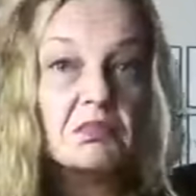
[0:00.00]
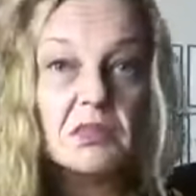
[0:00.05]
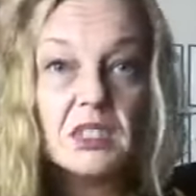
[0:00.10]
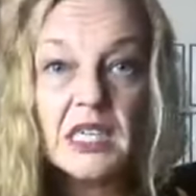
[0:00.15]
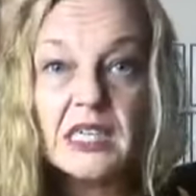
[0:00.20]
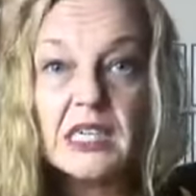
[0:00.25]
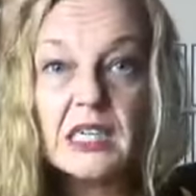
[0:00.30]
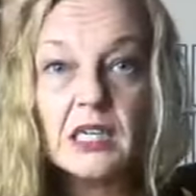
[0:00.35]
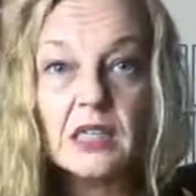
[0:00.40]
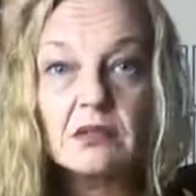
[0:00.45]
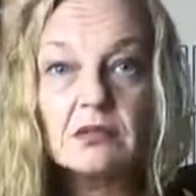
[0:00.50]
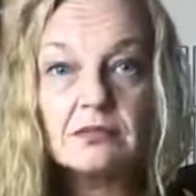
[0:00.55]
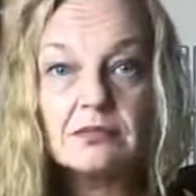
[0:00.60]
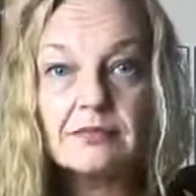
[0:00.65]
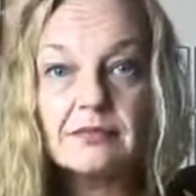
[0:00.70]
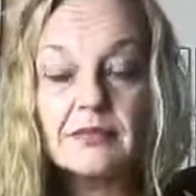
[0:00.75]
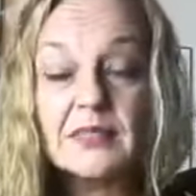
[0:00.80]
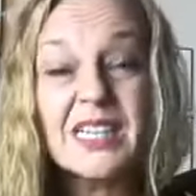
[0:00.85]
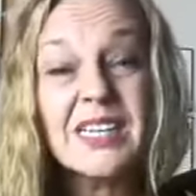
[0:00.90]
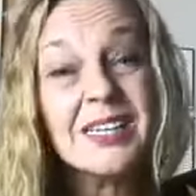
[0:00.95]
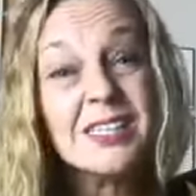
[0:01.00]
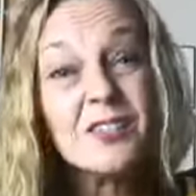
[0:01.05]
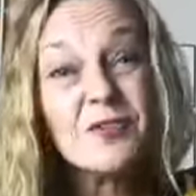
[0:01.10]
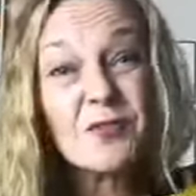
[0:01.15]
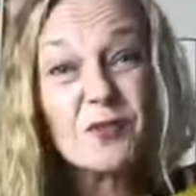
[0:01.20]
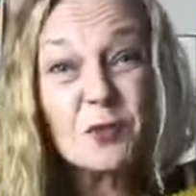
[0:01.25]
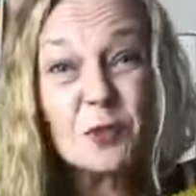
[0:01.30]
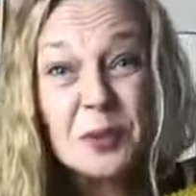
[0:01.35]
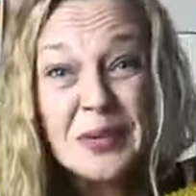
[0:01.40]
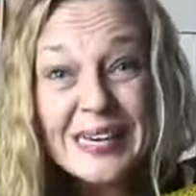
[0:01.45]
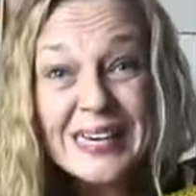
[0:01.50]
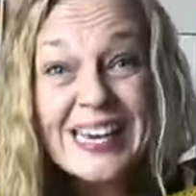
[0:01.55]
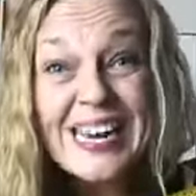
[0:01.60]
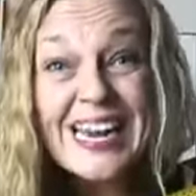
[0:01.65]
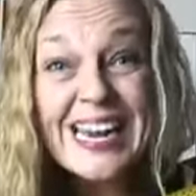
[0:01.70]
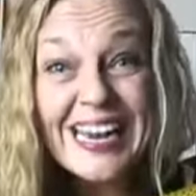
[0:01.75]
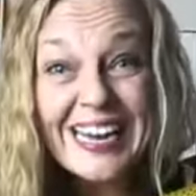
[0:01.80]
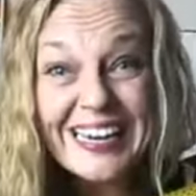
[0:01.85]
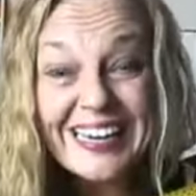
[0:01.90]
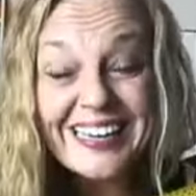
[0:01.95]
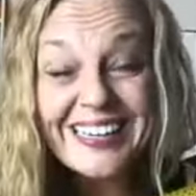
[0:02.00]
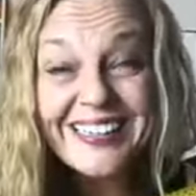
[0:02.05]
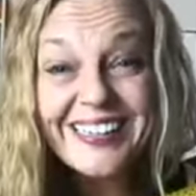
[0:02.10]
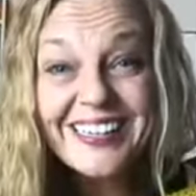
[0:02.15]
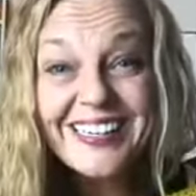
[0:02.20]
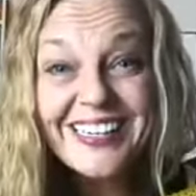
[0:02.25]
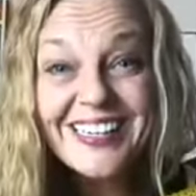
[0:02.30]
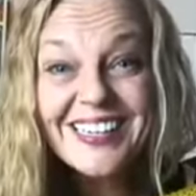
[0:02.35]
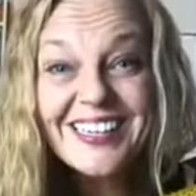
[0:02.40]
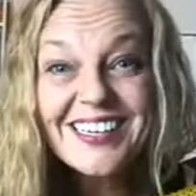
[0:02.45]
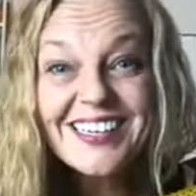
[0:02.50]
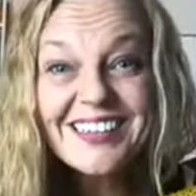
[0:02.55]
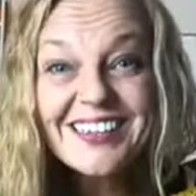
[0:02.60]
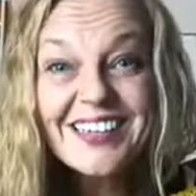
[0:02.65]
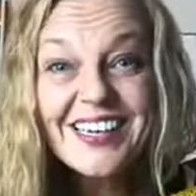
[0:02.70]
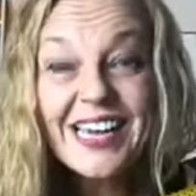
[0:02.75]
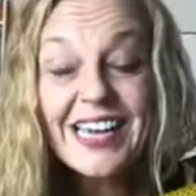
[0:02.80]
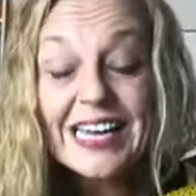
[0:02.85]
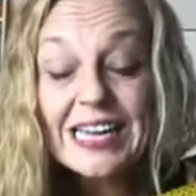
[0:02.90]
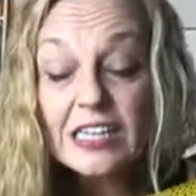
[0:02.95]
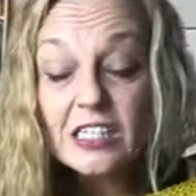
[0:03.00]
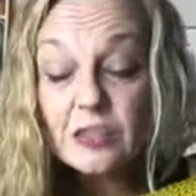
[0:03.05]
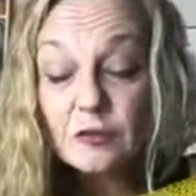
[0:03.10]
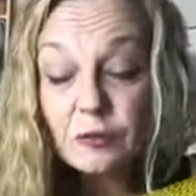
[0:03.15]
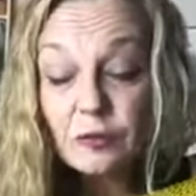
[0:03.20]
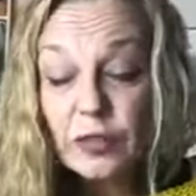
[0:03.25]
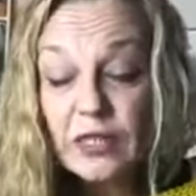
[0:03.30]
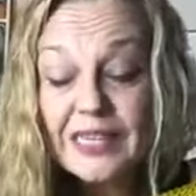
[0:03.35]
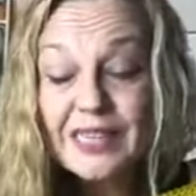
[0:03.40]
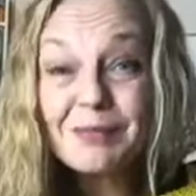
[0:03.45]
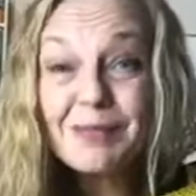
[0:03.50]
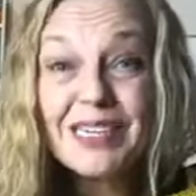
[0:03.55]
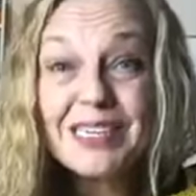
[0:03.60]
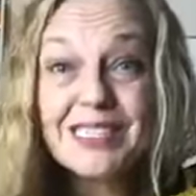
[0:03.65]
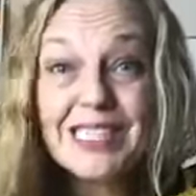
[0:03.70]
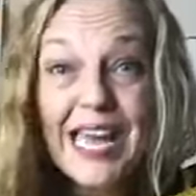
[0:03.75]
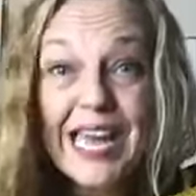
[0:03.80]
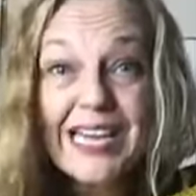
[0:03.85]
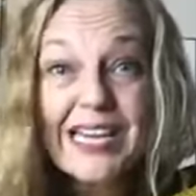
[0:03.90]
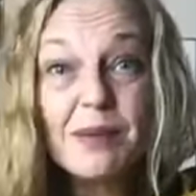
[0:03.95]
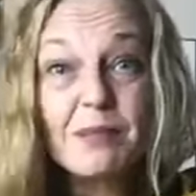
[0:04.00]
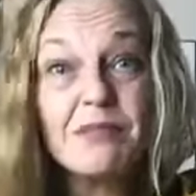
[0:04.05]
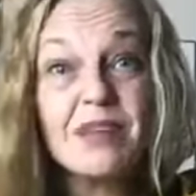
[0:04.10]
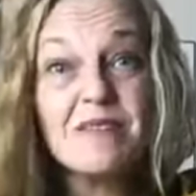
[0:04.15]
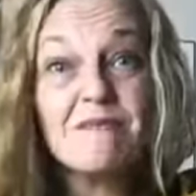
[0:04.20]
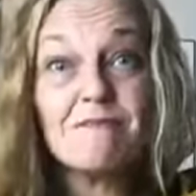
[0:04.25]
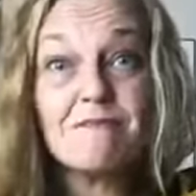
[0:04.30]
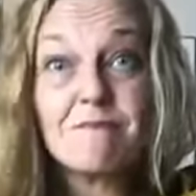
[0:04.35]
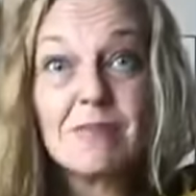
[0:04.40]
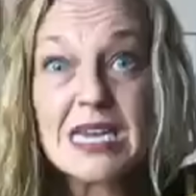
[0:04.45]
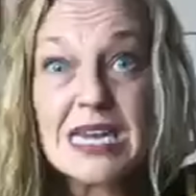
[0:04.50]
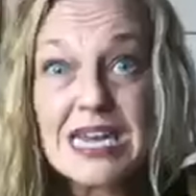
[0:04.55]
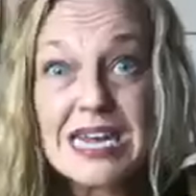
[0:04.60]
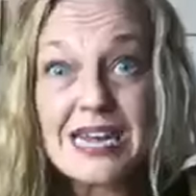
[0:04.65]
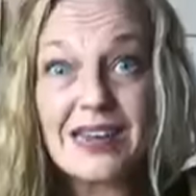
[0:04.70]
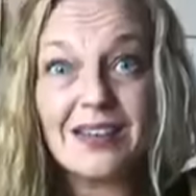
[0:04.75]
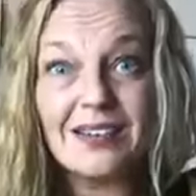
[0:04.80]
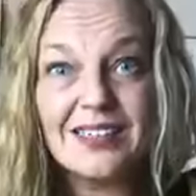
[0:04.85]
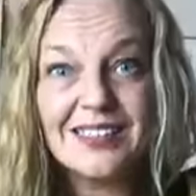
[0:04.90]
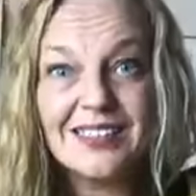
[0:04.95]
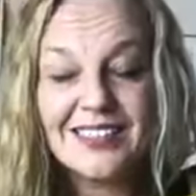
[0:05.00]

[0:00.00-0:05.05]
I didn't. And it's freeing. Okay? It's freeing because I can be me.